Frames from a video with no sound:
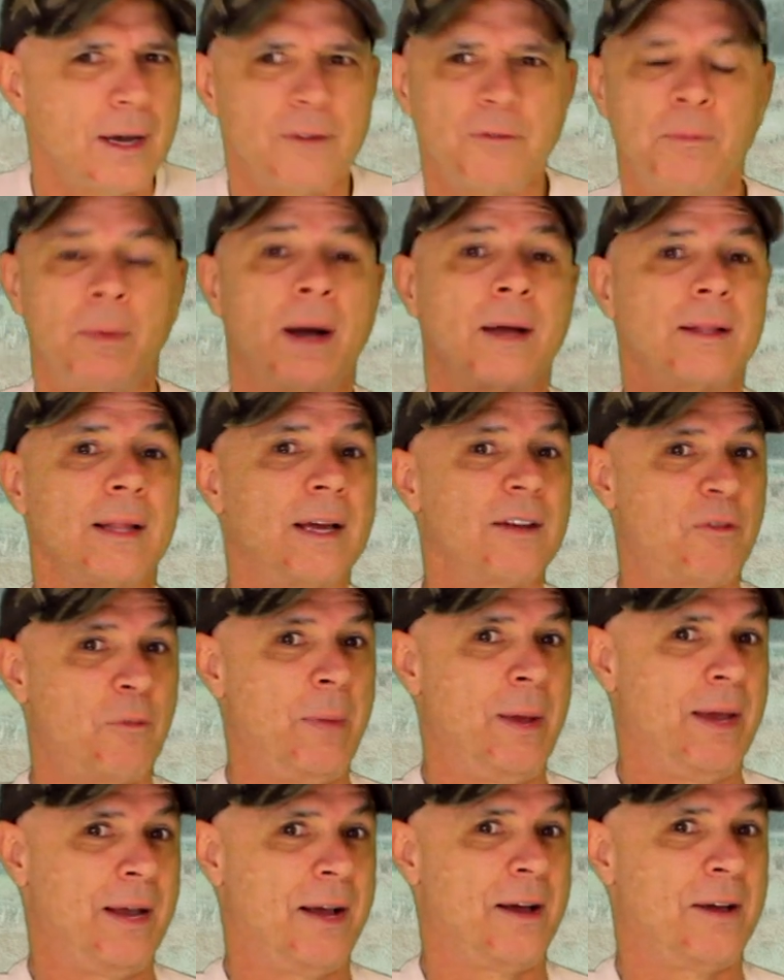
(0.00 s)
of my life
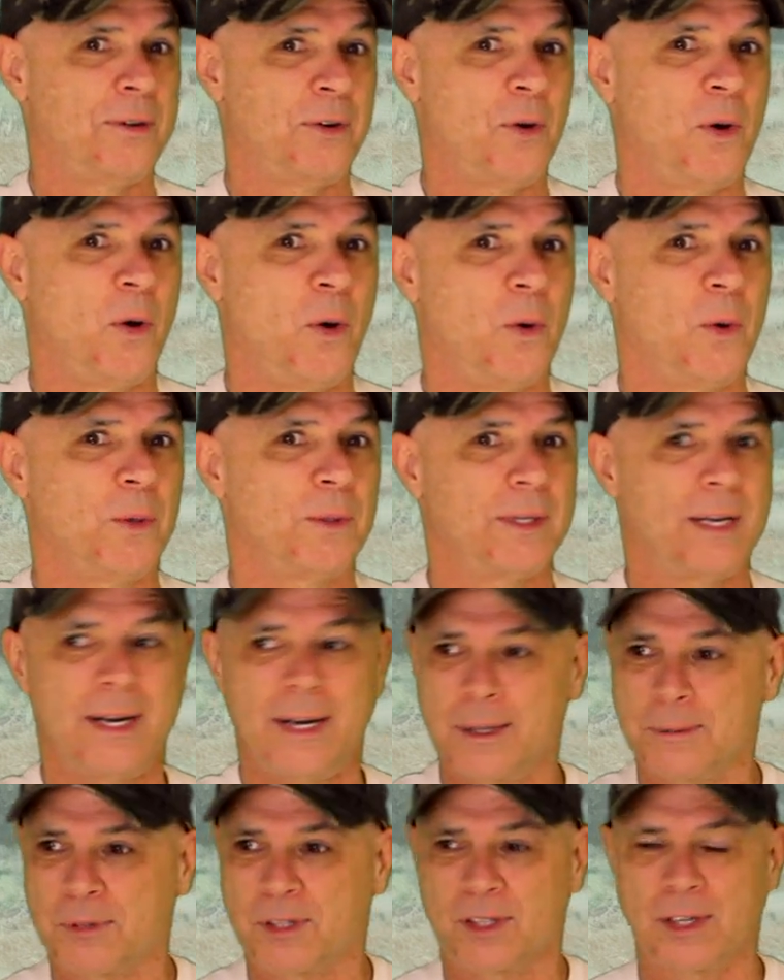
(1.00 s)
being on hold, and
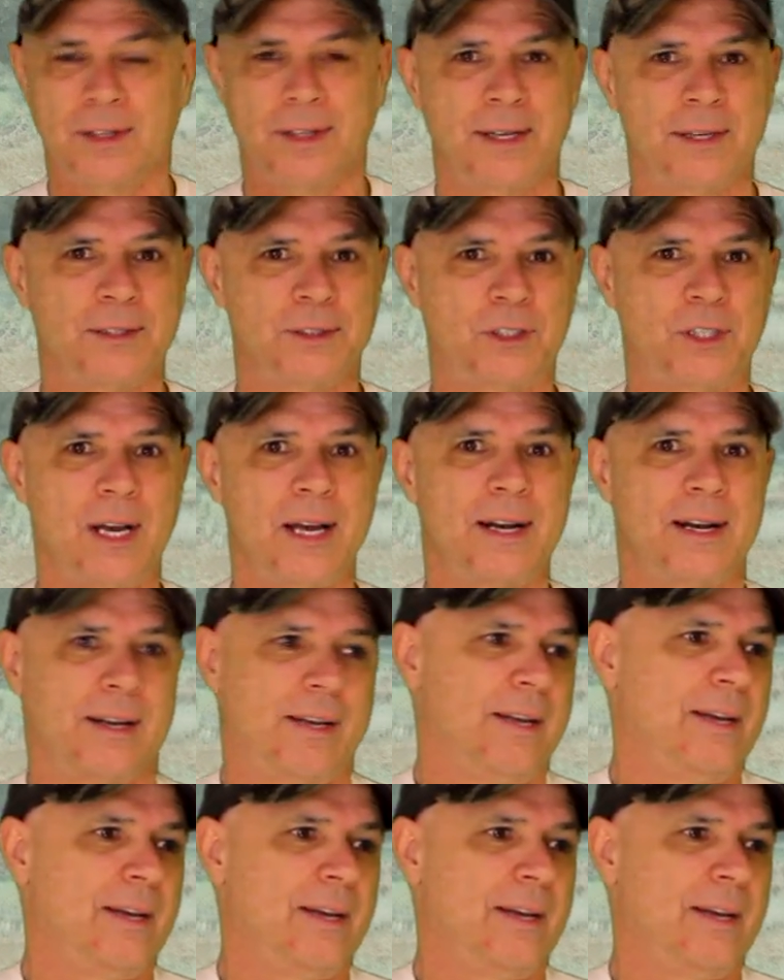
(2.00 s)
I'm still energetic.